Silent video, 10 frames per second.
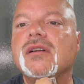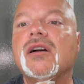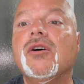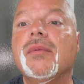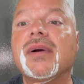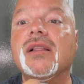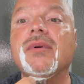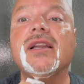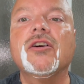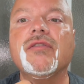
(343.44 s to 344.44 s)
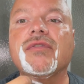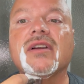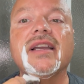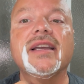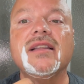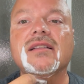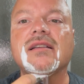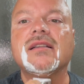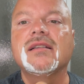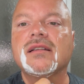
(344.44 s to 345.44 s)
Oh, and by the way, don't forget,
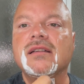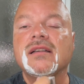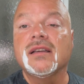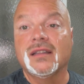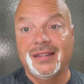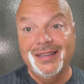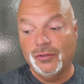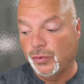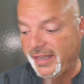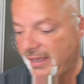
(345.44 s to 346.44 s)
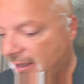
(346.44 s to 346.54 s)
this week,